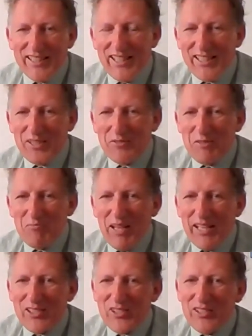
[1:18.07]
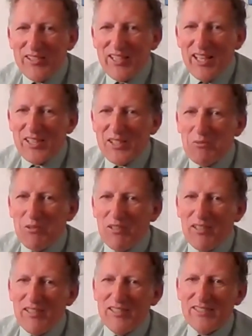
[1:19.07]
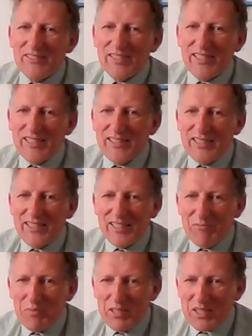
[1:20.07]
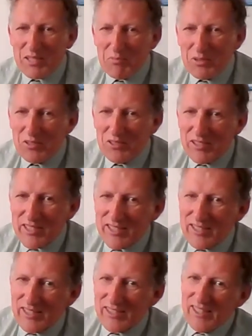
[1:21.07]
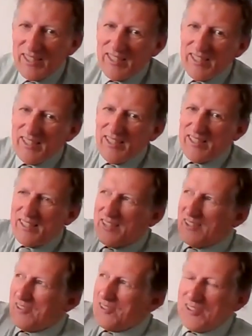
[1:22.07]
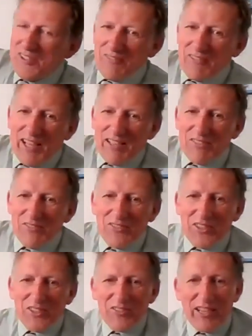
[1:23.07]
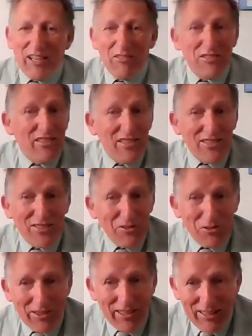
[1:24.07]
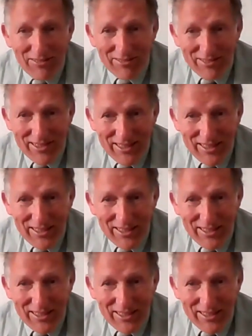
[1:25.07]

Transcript: Can you imagine there you are in the Olympic sports and you're looking around for the crowds and there's no crowds.